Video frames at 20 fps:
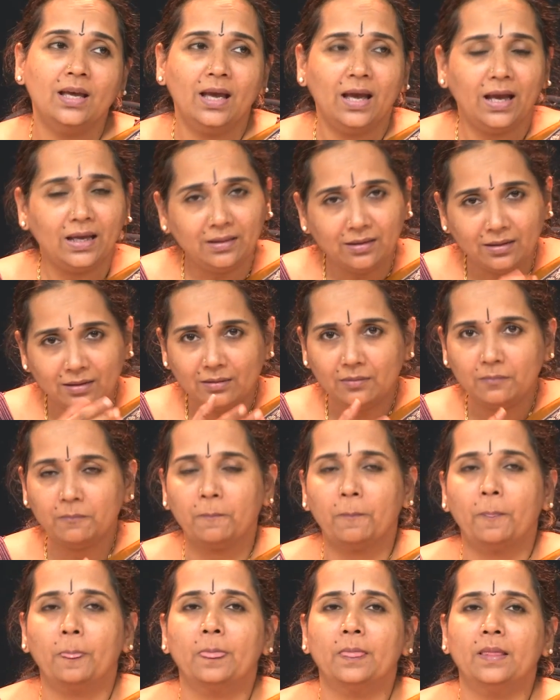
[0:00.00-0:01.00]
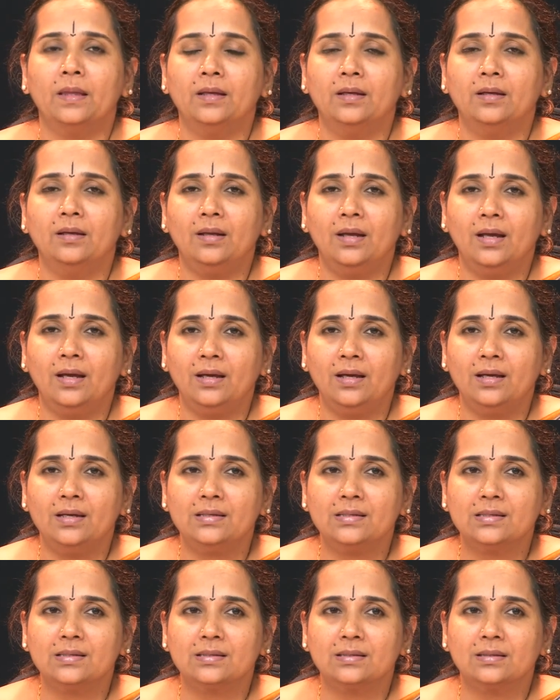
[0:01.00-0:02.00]
And then
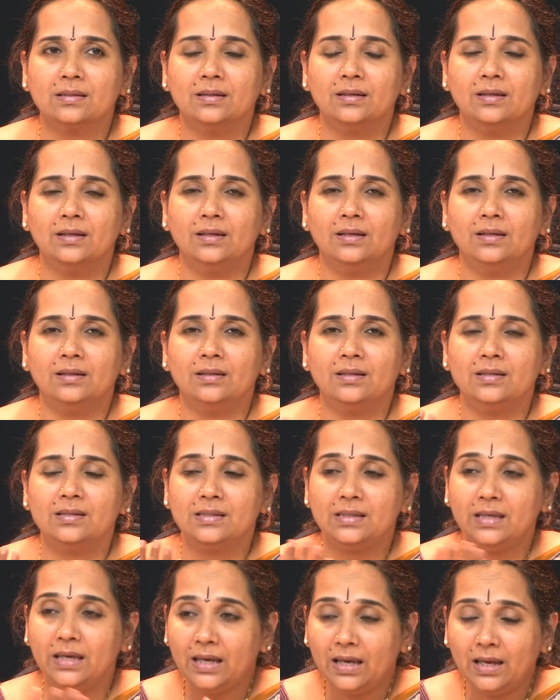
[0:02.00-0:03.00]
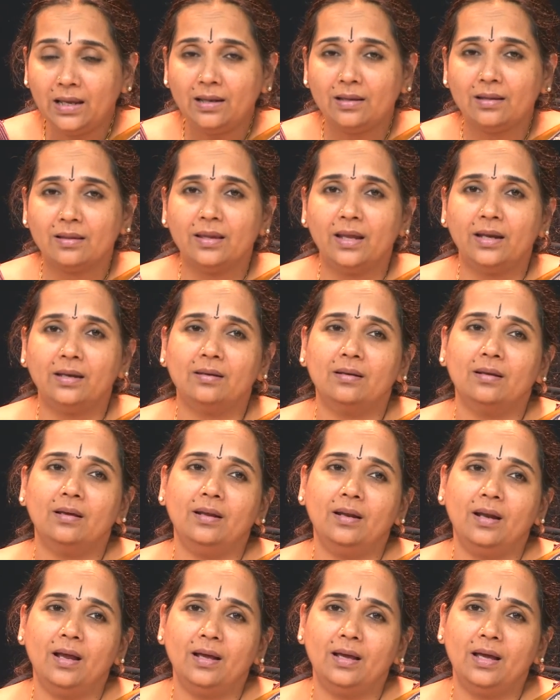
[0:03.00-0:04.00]
ragas, the scale that
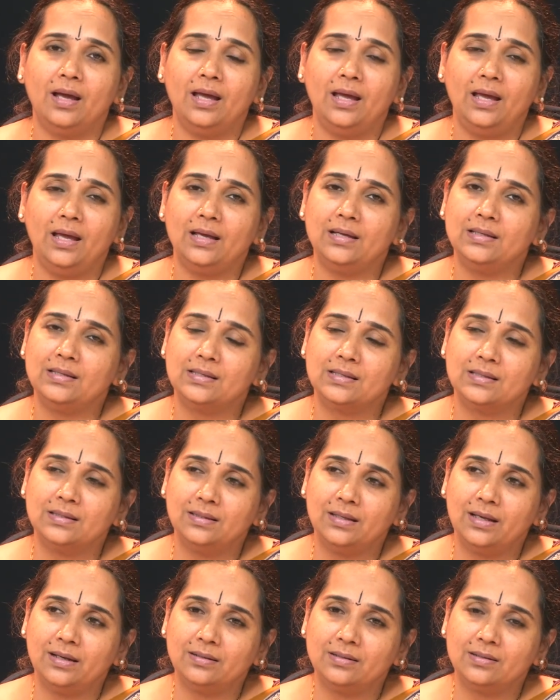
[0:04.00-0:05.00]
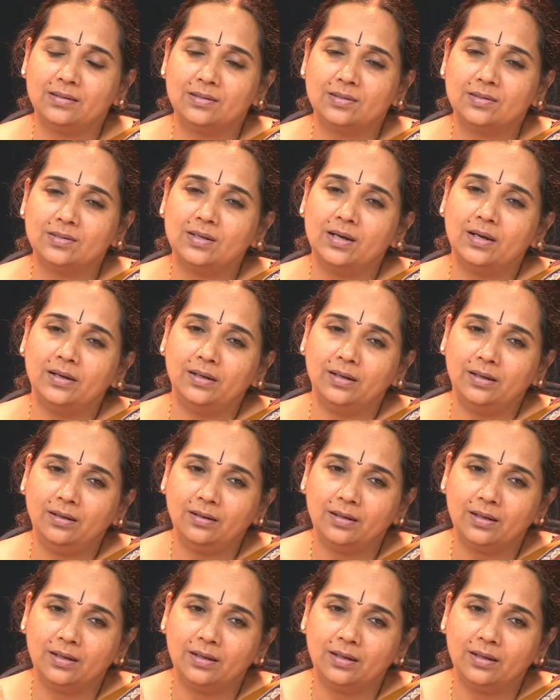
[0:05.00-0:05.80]
raga has, that started